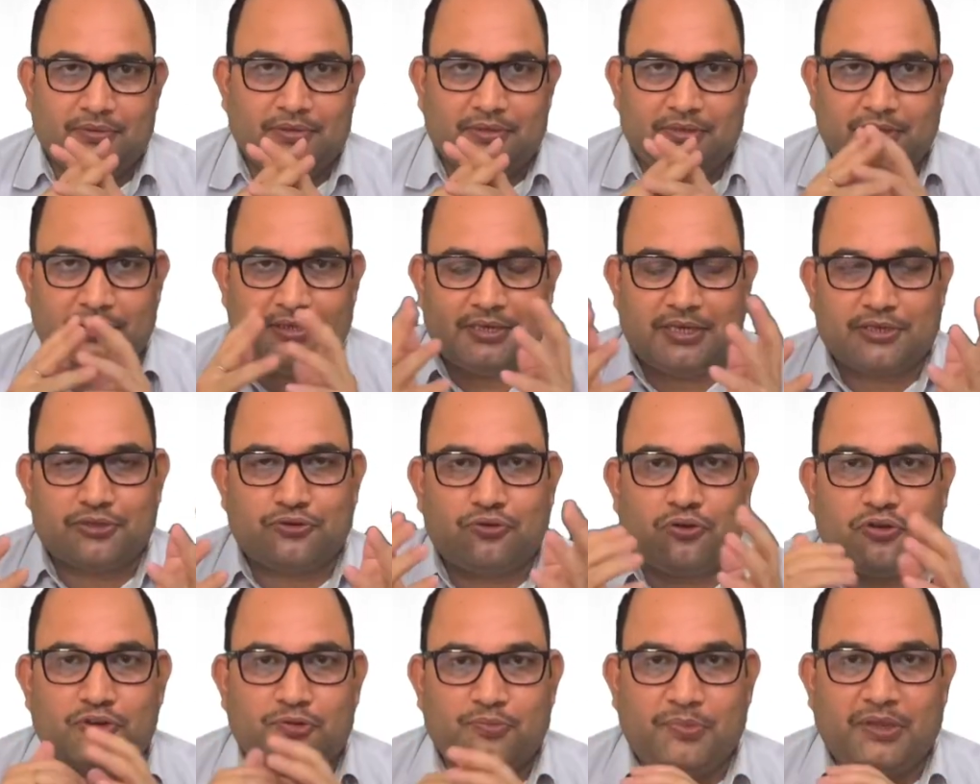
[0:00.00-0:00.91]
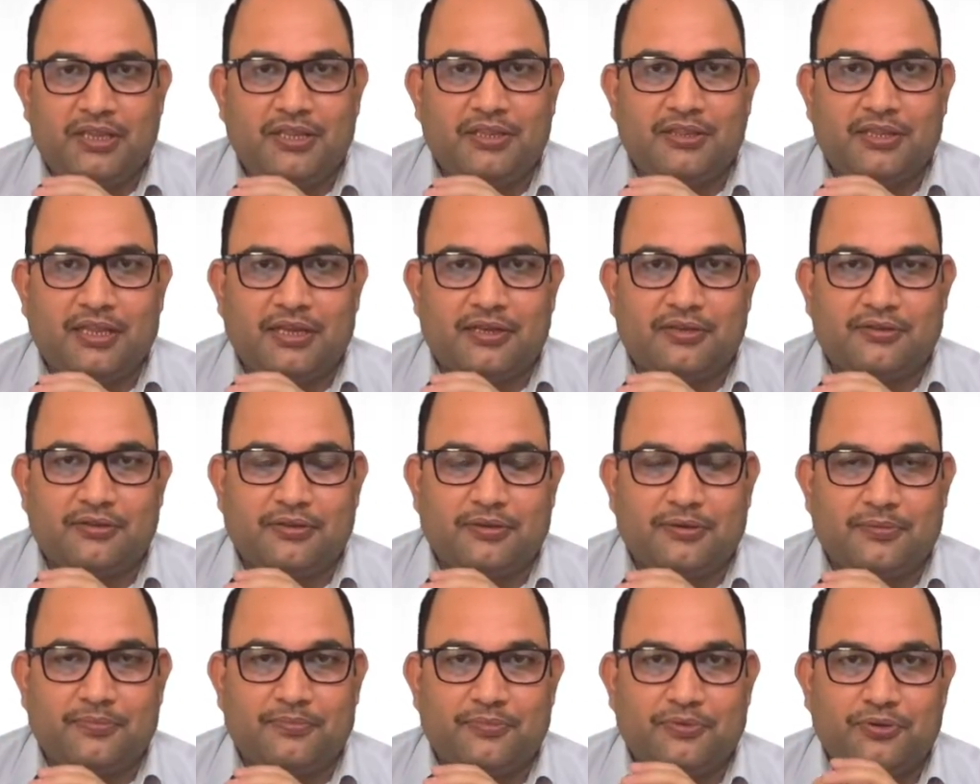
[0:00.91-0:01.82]
it does not mean that
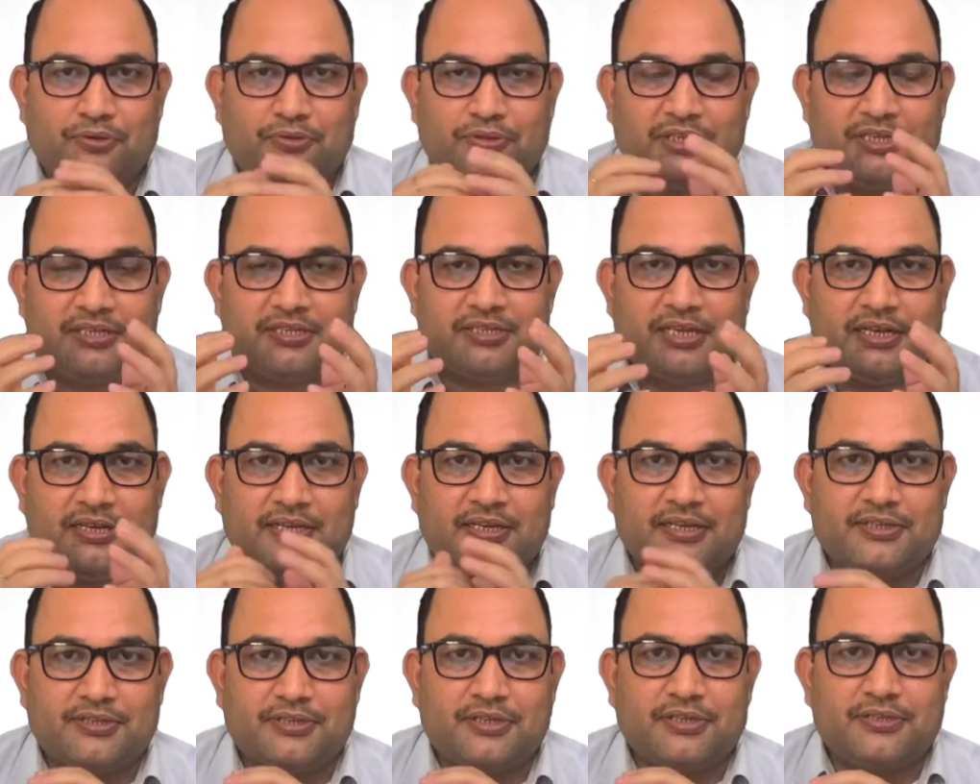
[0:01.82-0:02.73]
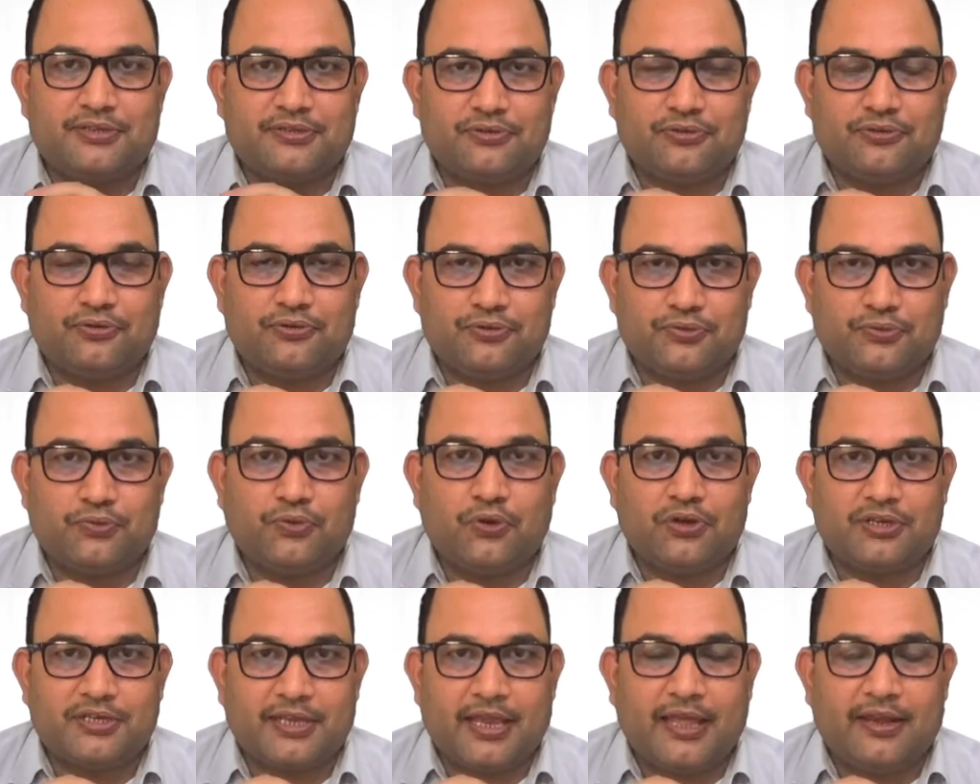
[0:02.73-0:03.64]
these sentences do
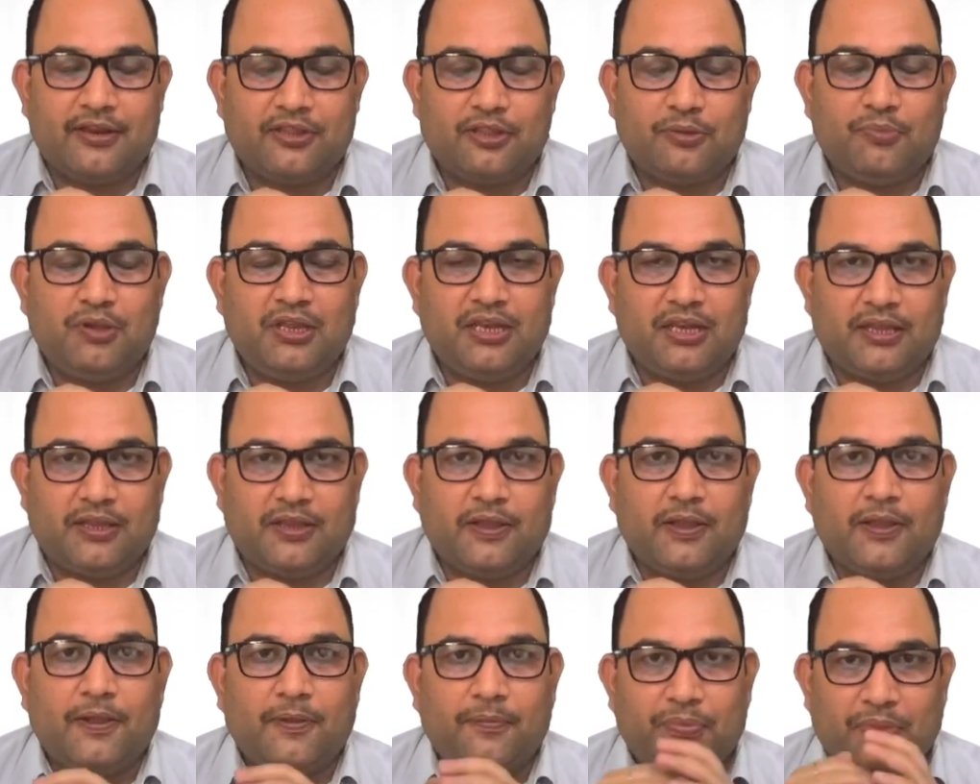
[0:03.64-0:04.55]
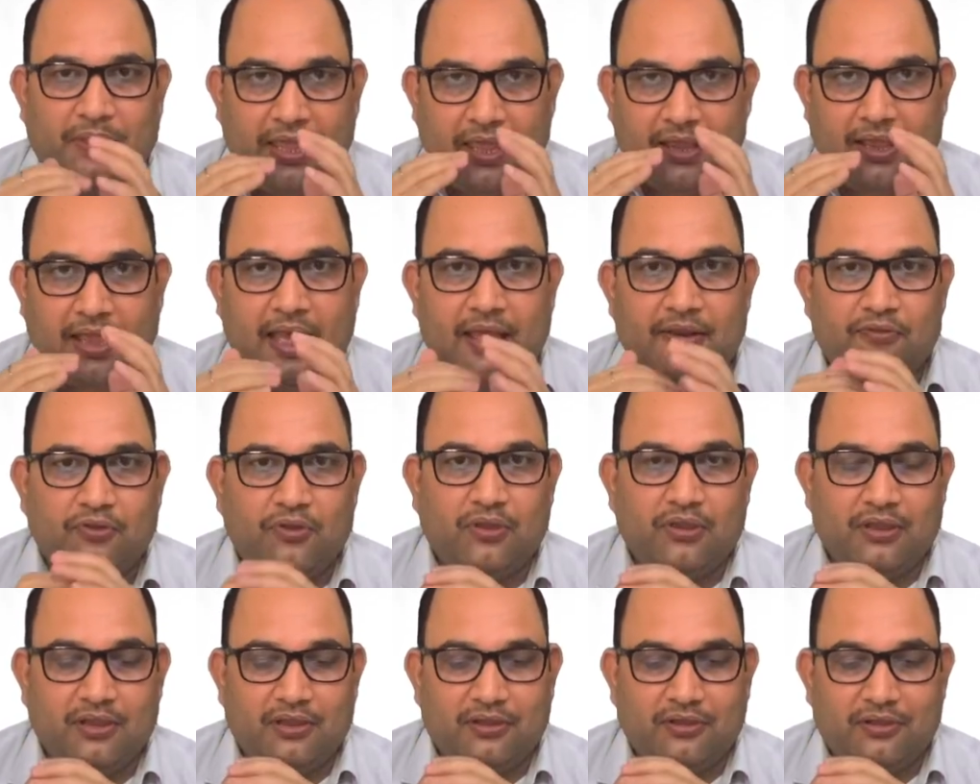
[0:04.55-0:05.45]
not carry the meaning. They
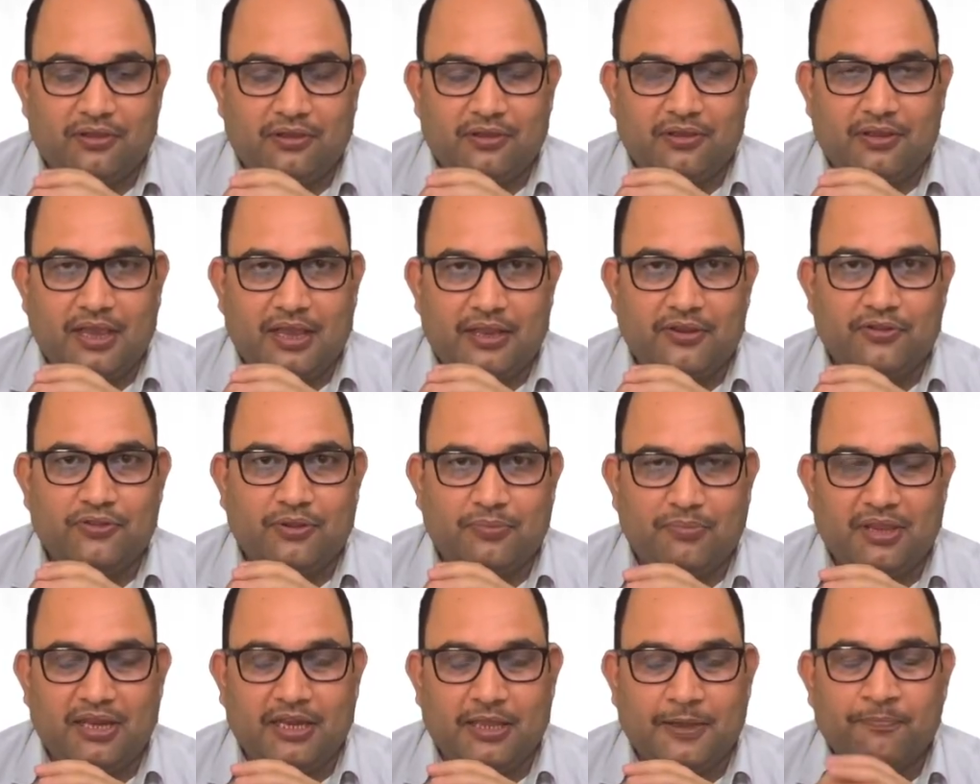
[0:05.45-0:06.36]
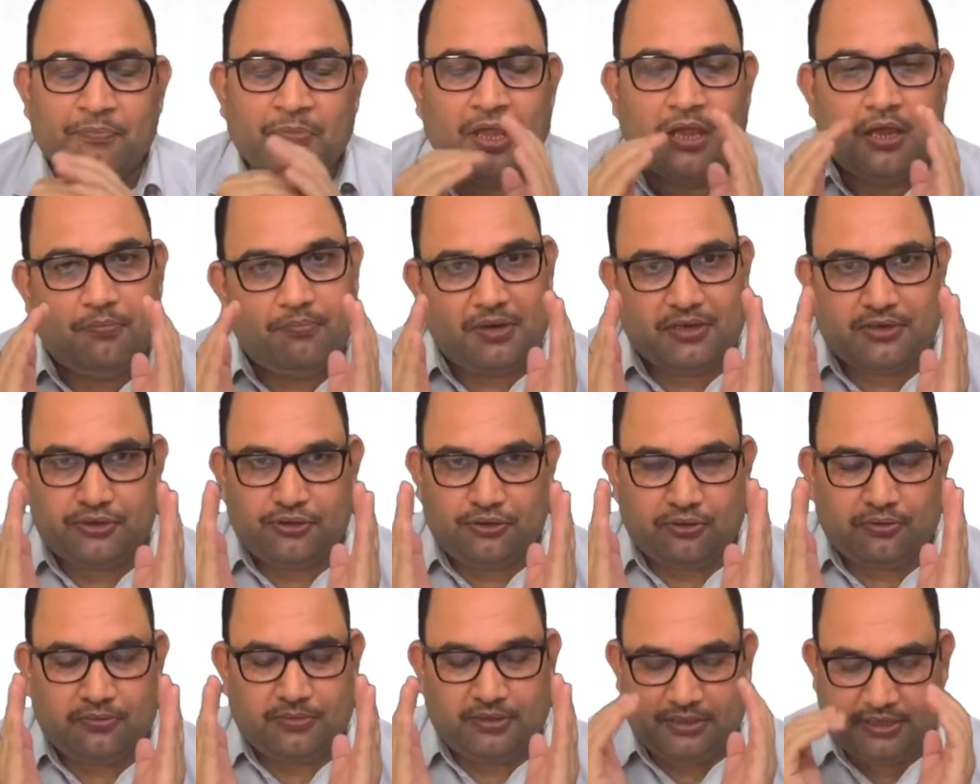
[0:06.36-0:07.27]
carry the meaning, but
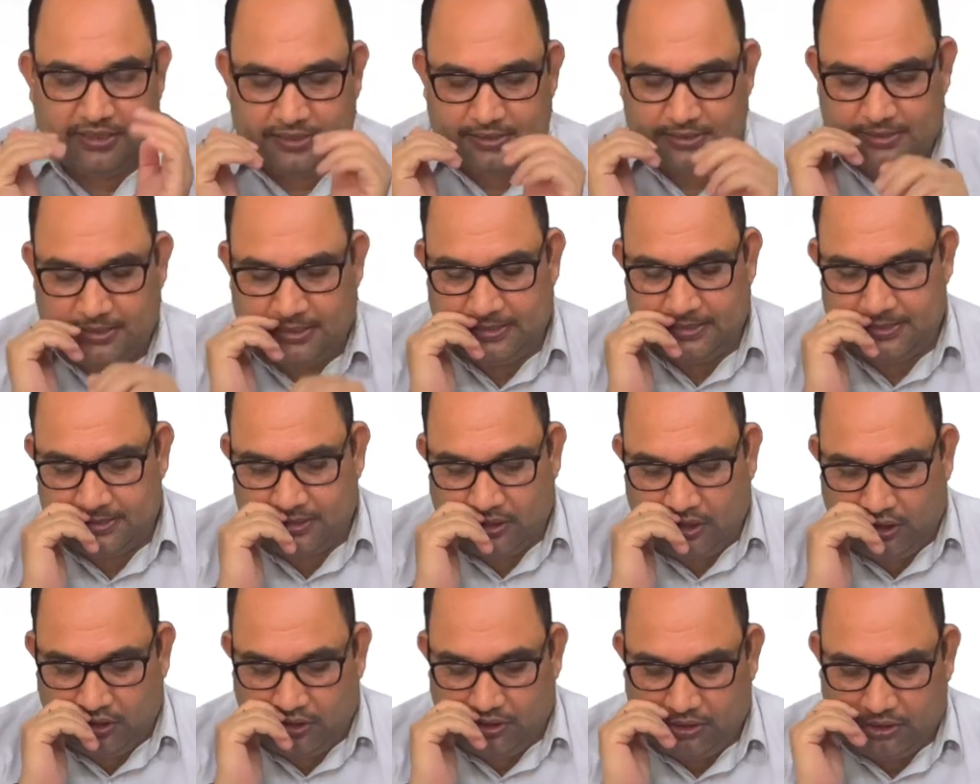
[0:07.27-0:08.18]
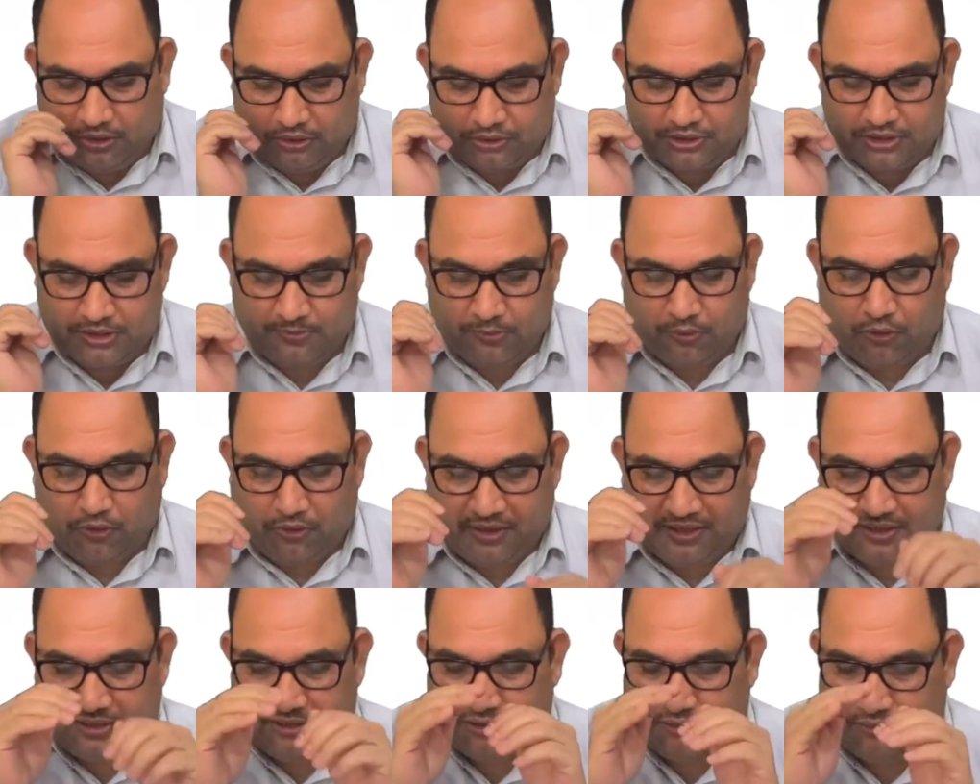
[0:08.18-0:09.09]
this is the
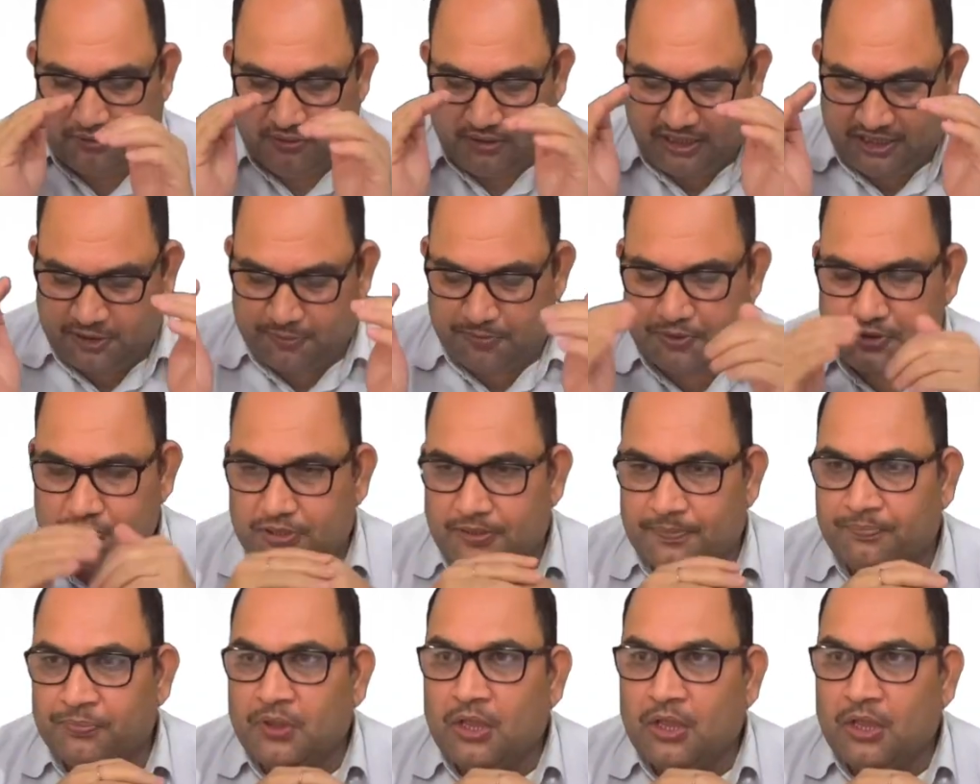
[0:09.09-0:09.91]
oxymoronic expression.